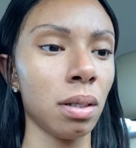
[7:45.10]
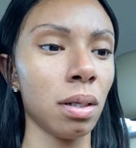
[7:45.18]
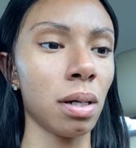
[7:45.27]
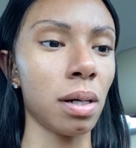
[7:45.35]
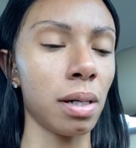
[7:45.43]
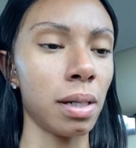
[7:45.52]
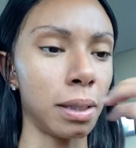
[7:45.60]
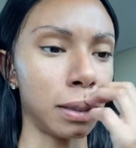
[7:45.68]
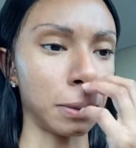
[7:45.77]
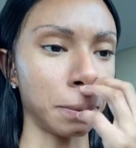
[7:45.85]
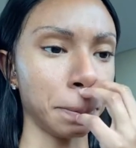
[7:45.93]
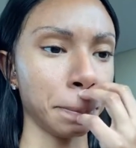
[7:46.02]

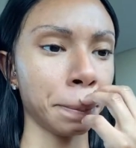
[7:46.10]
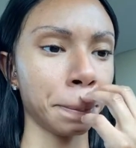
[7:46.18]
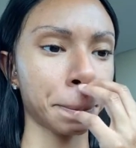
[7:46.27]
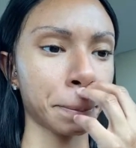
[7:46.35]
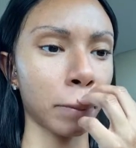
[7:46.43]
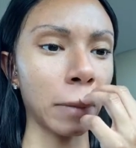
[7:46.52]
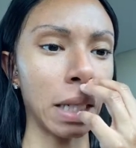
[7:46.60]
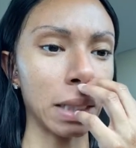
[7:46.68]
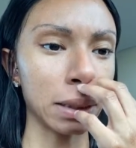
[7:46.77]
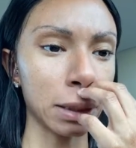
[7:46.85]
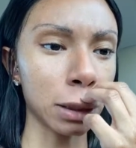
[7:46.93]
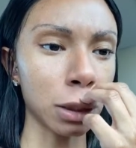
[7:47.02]
I
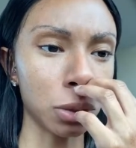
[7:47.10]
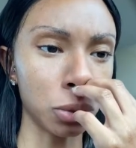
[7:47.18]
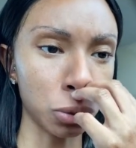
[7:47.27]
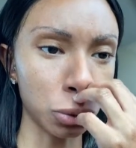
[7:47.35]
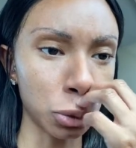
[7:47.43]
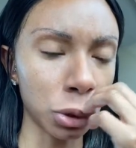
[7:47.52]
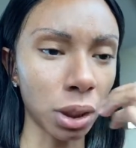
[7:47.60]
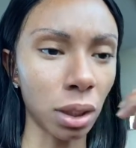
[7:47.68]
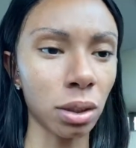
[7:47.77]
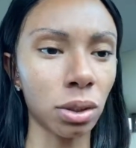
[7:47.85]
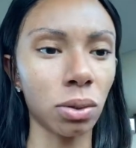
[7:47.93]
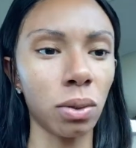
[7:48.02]
did the Google
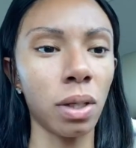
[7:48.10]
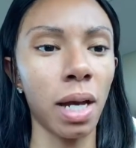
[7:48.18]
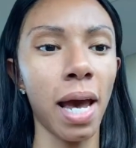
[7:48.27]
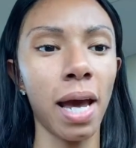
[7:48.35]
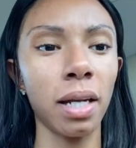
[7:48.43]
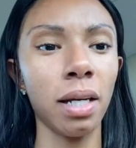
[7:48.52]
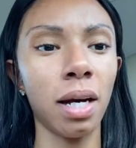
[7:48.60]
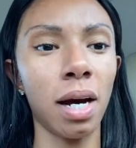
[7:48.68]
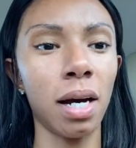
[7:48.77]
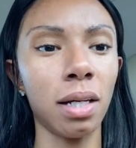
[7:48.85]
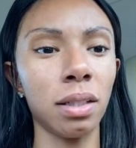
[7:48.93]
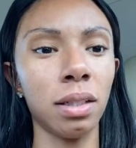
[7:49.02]
search on Addie
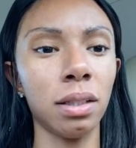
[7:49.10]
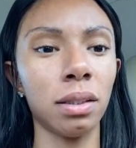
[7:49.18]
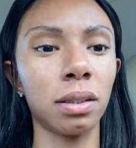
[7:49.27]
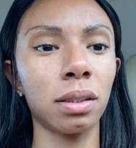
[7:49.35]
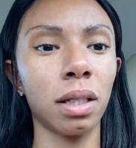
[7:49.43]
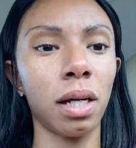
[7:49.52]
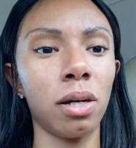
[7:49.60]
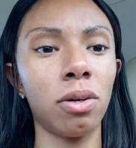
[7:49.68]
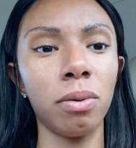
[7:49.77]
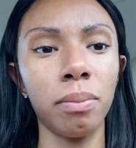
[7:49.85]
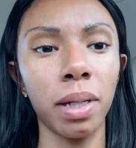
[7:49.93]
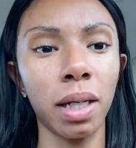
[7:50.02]
Collins,
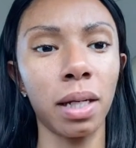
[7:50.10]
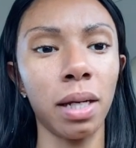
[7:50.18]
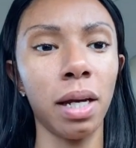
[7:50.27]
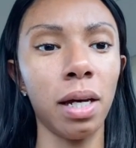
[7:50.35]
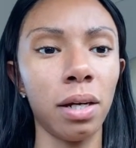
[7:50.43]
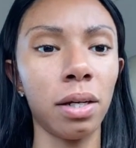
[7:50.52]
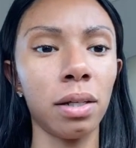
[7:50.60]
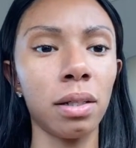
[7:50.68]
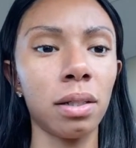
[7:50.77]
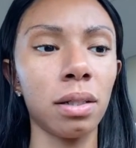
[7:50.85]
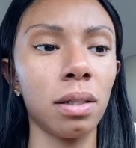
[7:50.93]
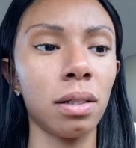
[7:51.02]
Carol McNair,
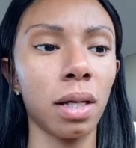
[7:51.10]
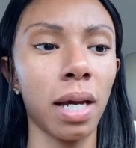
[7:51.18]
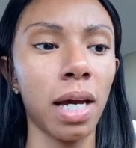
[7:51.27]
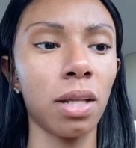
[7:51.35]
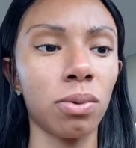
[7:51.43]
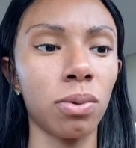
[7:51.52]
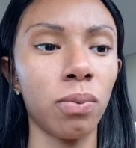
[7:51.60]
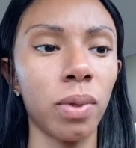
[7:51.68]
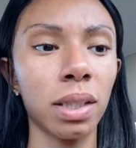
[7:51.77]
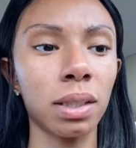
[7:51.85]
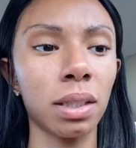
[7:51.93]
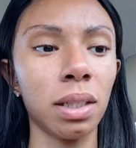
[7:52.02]
Catherine
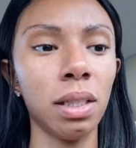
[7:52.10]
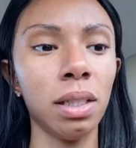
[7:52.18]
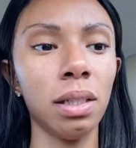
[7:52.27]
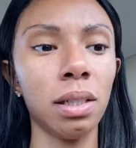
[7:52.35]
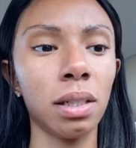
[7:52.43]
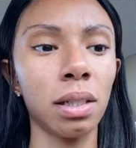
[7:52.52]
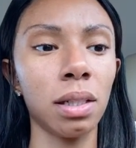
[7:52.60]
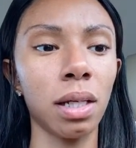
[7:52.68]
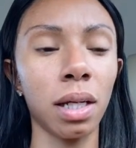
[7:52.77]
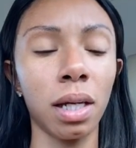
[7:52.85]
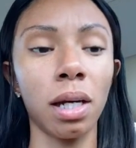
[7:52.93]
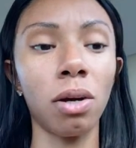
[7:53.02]
Wesley,
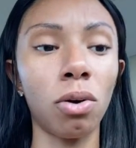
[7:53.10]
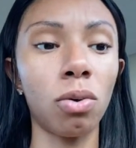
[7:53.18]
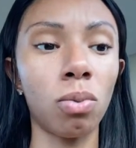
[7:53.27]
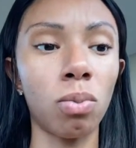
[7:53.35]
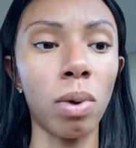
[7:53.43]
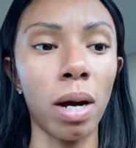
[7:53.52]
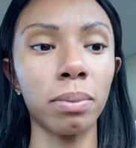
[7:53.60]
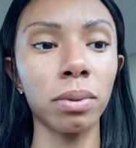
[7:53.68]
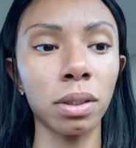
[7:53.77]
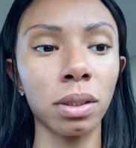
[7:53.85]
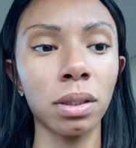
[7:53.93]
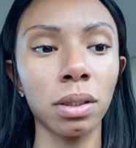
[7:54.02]
and Carol
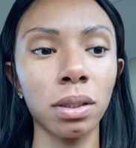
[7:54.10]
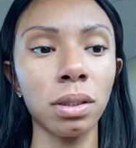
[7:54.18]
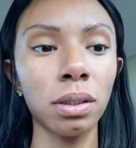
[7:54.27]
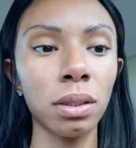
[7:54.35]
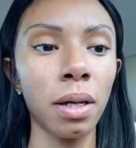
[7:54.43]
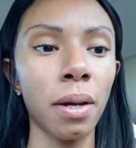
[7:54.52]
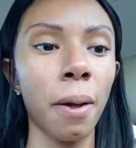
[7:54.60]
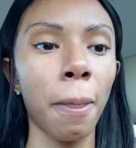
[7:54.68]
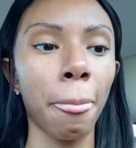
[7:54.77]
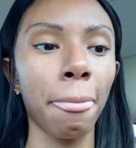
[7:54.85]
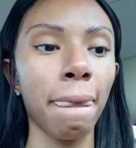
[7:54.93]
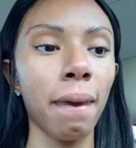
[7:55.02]
Robertson.
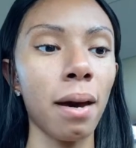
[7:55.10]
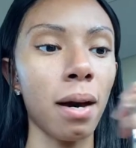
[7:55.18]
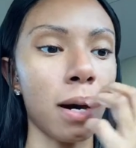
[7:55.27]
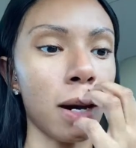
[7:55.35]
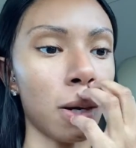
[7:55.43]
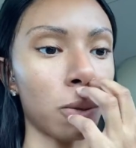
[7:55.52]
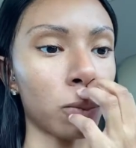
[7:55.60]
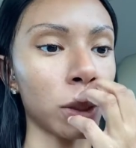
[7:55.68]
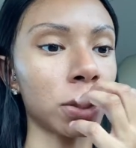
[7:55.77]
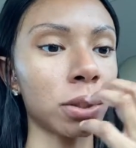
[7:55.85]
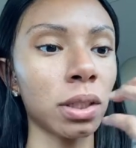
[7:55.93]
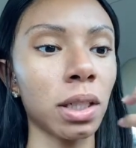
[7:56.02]
The
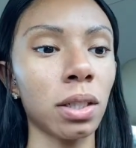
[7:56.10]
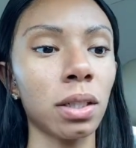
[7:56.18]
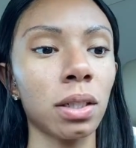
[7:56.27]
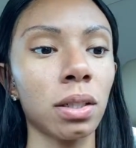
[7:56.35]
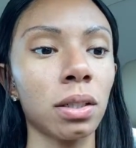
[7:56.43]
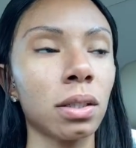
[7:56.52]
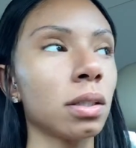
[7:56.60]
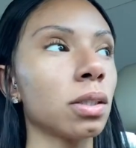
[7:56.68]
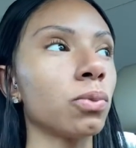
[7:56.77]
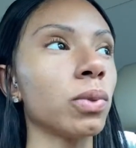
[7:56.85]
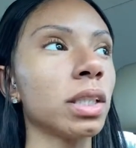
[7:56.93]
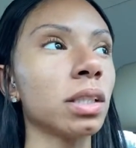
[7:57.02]

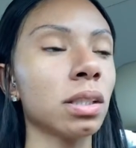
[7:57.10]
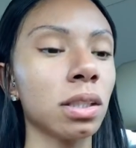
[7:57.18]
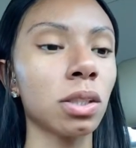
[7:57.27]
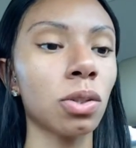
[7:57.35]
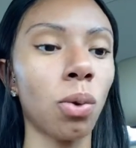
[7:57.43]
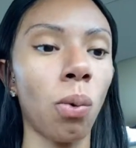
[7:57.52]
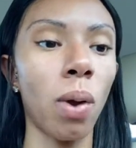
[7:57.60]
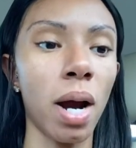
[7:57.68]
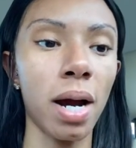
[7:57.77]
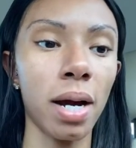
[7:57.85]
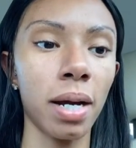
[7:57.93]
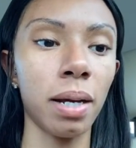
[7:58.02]
Richardson
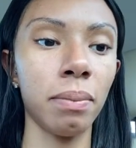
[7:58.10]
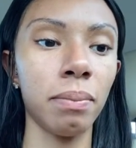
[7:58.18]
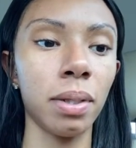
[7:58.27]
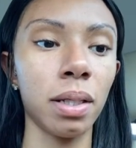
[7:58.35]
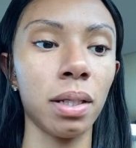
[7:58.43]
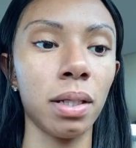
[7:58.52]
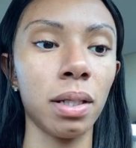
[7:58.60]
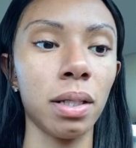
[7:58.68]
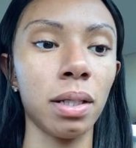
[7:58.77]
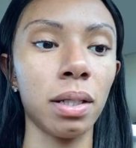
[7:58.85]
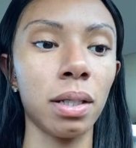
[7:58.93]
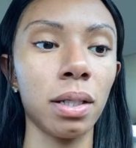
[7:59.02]
crime
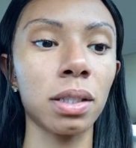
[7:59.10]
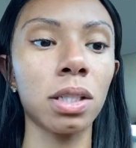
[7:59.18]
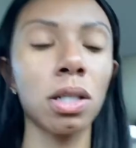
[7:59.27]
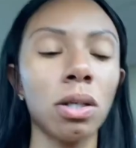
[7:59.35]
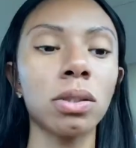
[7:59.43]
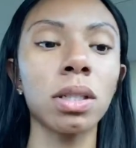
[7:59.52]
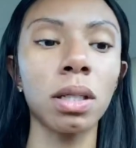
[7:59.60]
is close in